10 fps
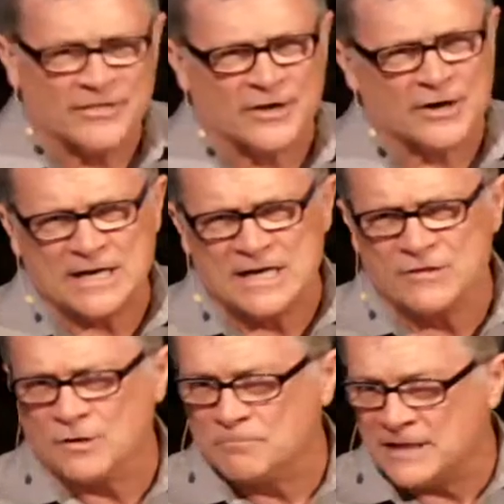and they're
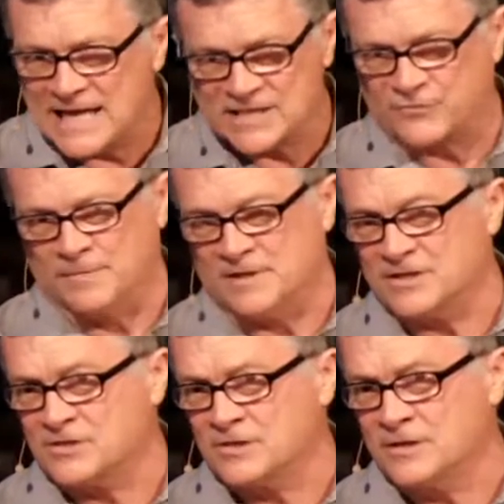either
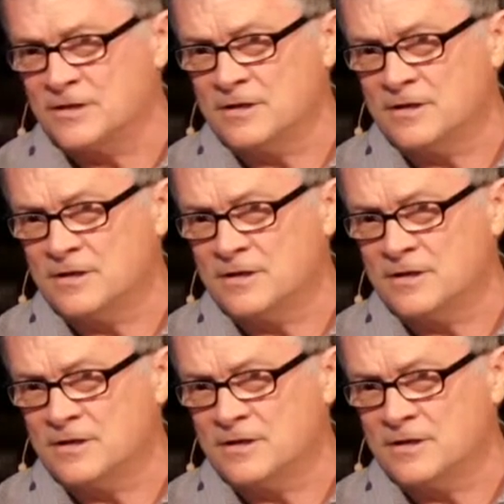blasphemous